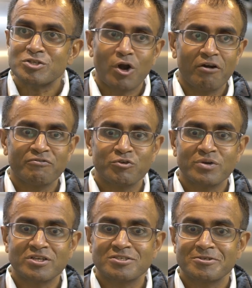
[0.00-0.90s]
So our
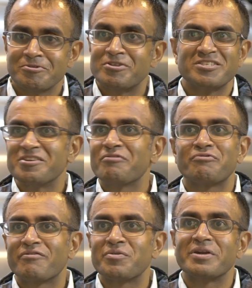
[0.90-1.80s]
view is there's
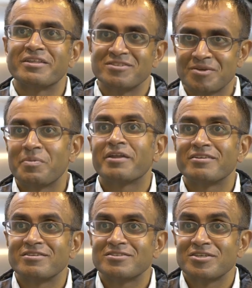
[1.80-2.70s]
enough for everybody, there's
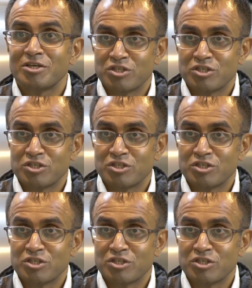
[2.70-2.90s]
abundance.